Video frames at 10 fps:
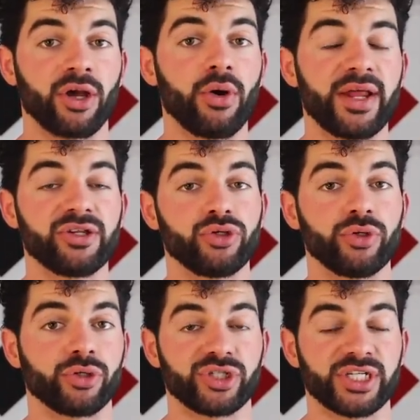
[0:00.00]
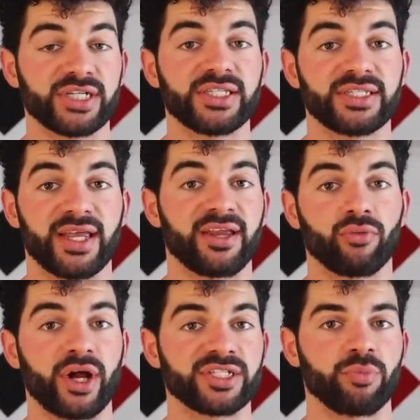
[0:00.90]
Go ahead and do your 60 second
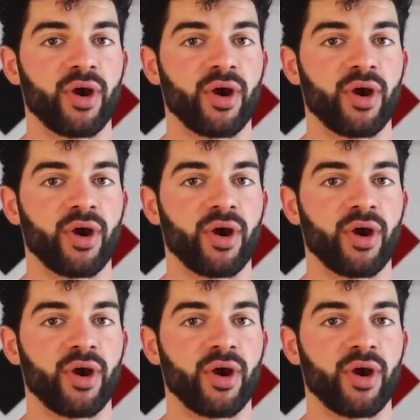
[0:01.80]
rest